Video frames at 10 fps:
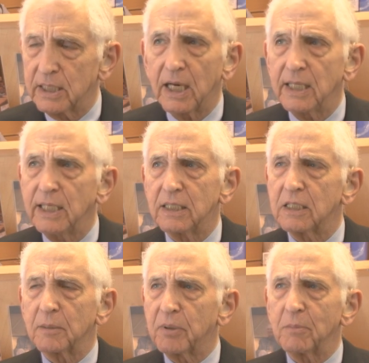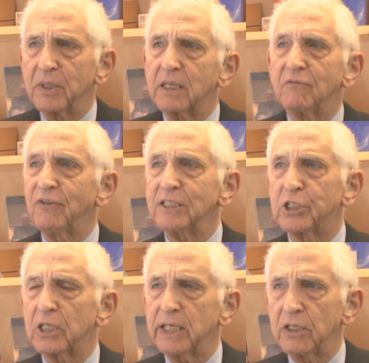The idea that the public
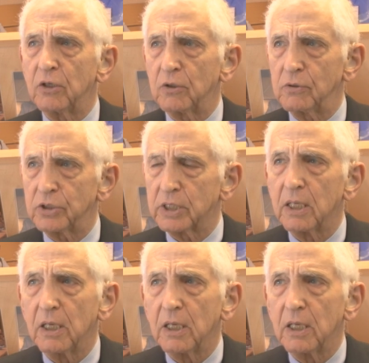eventually knows